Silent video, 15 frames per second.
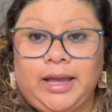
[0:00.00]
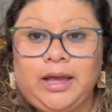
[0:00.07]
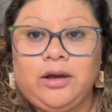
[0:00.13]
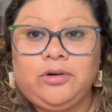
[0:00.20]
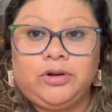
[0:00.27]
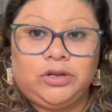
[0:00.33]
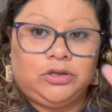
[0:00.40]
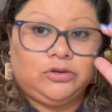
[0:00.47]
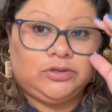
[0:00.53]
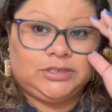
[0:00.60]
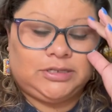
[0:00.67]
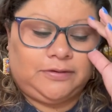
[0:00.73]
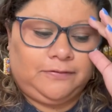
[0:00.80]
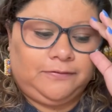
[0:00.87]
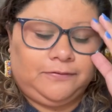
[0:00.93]
I'm going to use
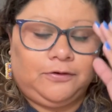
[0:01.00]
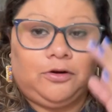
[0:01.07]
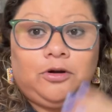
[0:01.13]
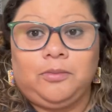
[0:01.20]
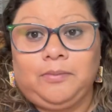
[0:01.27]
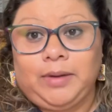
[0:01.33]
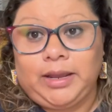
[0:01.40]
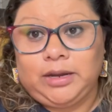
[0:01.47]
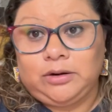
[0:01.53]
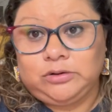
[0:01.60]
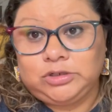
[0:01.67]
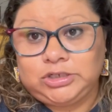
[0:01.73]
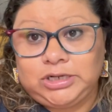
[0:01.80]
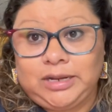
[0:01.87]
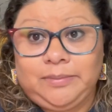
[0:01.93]
them for my
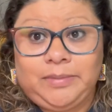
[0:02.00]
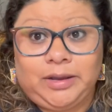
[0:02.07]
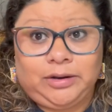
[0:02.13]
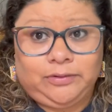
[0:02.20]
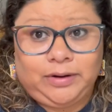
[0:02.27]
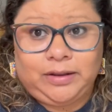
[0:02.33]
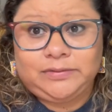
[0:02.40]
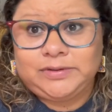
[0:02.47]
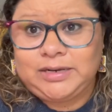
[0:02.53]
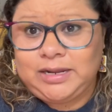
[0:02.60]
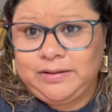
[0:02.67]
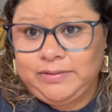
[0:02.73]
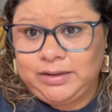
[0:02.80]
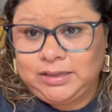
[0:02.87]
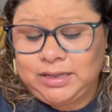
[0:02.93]
crochet, my crafts and
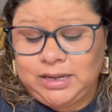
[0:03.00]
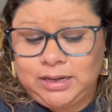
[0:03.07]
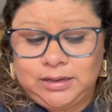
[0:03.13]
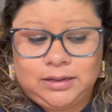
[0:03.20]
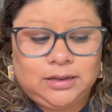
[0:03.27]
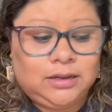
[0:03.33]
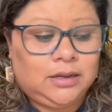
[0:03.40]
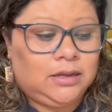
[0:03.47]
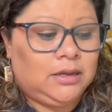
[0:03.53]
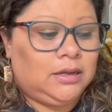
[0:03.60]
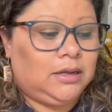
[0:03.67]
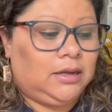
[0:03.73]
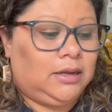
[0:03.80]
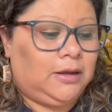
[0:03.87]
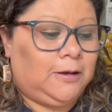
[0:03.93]
everything.
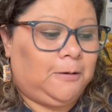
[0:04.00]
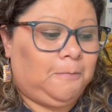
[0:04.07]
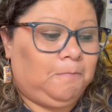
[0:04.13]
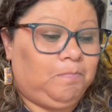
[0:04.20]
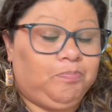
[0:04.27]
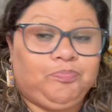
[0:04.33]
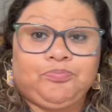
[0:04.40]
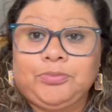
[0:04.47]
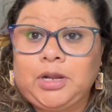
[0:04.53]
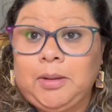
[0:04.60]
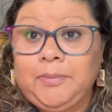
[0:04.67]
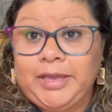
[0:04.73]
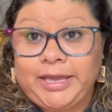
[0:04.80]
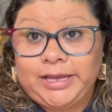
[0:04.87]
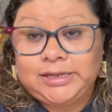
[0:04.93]
But
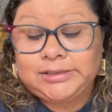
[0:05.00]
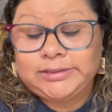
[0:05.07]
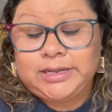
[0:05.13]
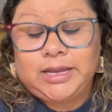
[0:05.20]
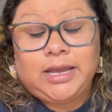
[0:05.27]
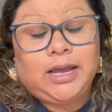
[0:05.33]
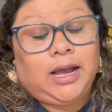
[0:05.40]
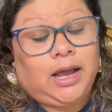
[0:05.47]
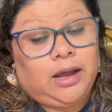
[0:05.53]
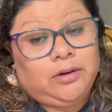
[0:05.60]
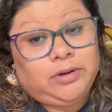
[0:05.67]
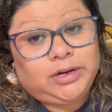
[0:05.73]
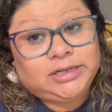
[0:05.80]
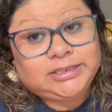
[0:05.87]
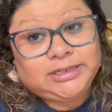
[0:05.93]
yes, I
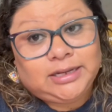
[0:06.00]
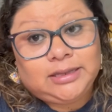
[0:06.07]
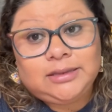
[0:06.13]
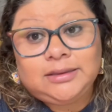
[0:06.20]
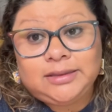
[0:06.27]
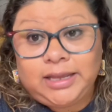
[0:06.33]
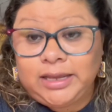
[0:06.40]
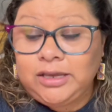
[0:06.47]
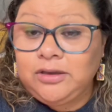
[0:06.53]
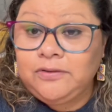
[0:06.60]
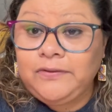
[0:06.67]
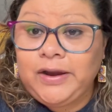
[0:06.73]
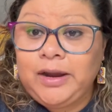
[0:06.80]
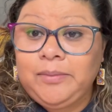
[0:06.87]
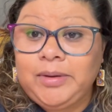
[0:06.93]
want to say thank you
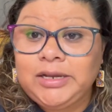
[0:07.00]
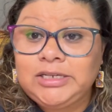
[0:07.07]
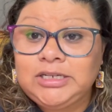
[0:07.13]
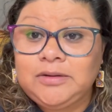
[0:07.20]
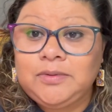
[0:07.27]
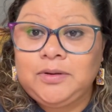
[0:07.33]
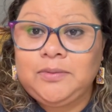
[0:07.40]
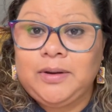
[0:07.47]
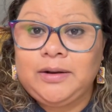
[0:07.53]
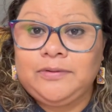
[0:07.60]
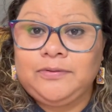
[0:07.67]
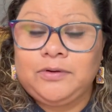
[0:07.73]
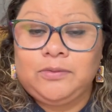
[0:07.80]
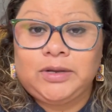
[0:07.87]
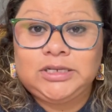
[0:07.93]
very much, everyone,
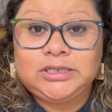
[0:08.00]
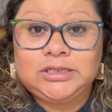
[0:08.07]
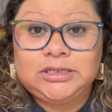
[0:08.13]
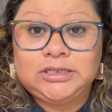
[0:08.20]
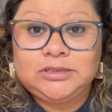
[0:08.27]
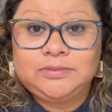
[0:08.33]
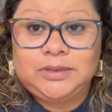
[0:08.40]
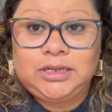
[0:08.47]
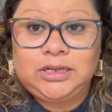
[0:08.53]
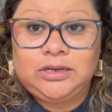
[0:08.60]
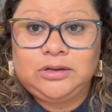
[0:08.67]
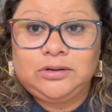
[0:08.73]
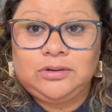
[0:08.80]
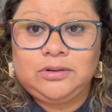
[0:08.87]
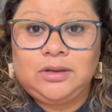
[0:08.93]
for watching this
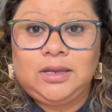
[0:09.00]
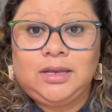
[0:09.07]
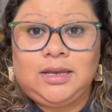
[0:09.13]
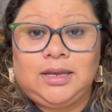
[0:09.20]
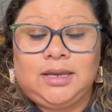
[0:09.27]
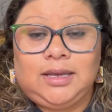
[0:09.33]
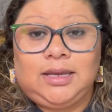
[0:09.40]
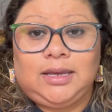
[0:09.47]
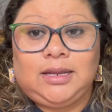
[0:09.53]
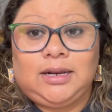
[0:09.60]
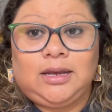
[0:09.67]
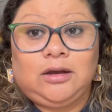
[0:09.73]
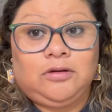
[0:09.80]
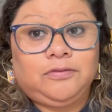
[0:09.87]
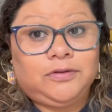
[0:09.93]
video. And
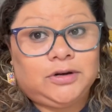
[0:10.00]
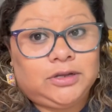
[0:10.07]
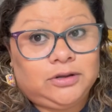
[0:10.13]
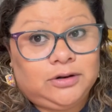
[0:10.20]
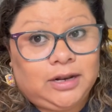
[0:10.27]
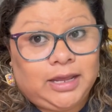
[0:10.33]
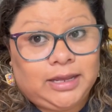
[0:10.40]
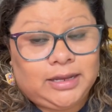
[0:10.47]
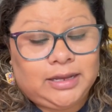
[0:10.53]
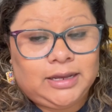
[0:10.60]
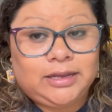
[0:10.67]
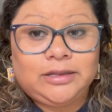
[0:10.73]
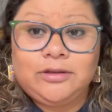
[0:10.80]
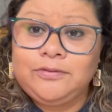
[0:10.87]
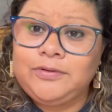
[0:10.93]
hopefully you like
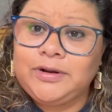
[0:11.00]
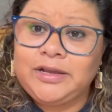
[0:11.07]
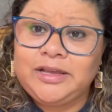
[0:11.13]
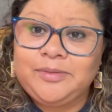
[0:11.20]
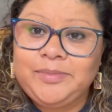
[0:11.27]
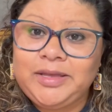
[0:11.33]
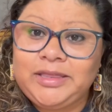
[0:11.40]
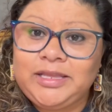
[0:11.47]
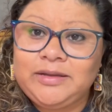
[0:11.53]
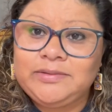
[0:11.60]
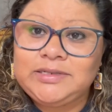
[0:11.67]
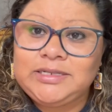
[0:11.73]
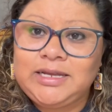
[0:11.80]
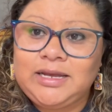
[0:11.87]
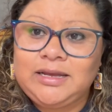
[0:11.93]
it. Don't forget to give me a
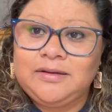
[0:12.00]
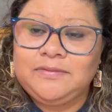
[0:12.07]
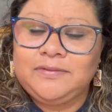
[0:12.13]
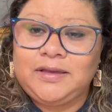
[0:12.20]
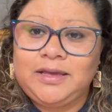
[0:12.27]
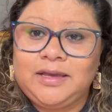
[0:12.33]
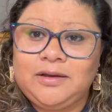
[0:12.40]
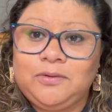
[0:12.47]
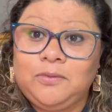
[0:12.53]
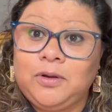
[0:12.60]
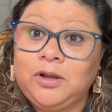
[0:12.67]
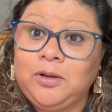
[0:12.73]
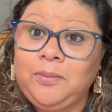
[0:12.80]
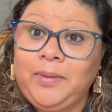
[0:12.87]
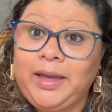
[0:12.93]
thumbs up and
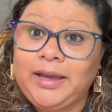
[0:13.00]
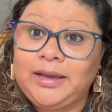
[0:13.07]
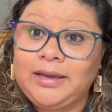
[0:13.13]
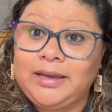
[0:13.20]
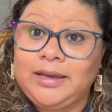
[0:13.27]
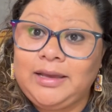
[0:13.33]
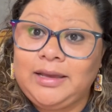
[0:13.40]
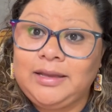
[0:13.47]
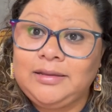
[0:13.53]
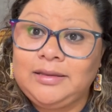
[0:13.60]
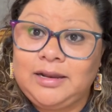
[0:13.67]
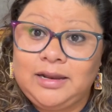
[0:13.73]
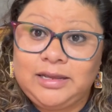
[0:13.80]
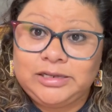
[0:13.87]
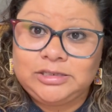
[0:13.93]
welcome back in
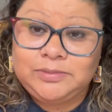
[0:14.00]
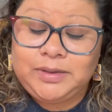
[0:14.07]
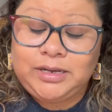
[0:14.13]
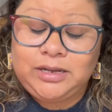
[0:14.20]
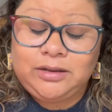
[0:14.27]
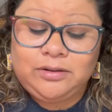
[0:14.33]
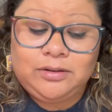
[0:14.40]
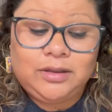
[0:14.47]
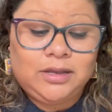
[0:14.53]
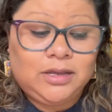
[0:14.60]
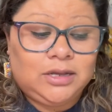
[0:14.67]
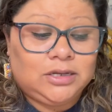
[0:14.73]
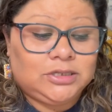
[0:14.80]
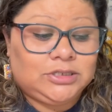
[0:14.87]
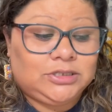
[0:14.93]
the next video.
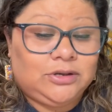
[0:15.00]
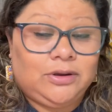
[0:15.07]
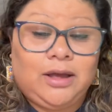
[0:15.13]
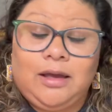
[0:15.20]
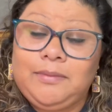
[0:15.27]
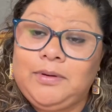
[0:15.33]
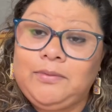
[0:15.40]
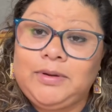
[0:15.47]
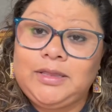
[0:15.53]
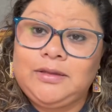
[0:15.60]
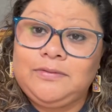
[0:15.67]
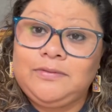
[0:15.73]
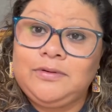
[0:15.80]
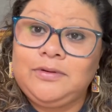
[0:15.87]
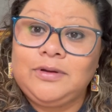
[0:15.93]
So have a
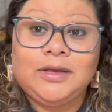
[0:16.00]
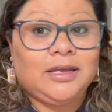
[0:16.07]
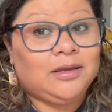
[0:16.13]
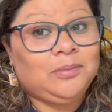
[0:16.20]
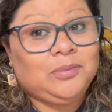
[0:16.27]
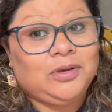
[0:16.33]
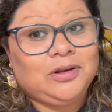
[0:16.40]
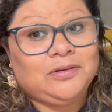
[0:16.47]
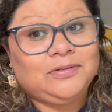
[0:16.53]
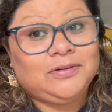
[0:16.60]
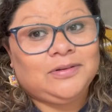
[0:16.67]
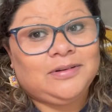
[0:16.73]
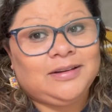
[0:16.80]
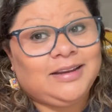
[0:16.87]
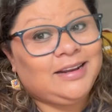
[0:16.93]
wonderful and
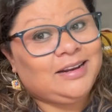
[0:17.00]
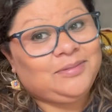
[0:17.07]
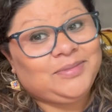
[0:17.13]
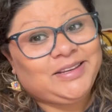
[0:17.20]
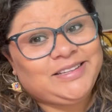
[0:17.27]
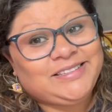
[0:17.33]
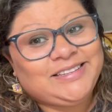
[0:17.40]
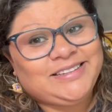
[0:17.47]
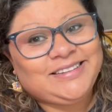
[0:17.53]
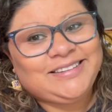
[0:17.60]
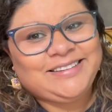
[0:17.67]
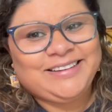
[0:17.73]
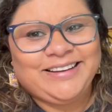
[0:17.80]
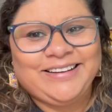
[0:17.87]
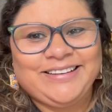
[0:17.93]
beautiful and amazing
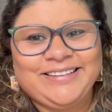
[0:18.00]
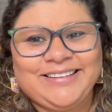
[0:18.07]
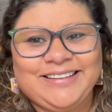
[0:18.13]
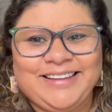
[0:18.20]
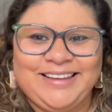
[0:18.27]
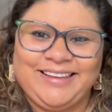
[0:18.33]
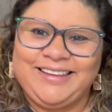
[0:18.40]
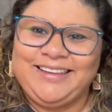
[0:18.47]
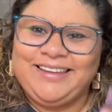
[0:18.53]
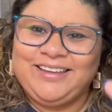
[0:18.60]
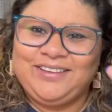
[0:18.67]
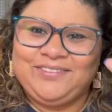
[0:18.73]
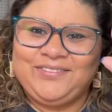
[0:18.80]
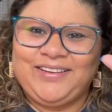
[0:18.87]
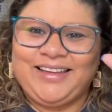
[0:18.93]
yarn day.
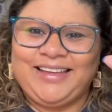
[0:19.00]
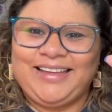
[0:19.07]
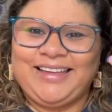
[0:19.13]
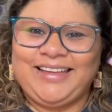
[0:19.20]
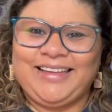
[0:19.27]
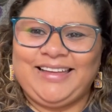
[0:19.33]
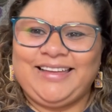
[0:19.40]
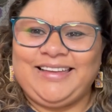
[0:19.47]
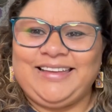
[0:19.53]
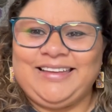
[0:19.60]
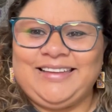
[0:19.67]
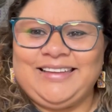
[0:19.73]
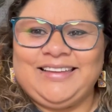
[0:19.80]
Bye.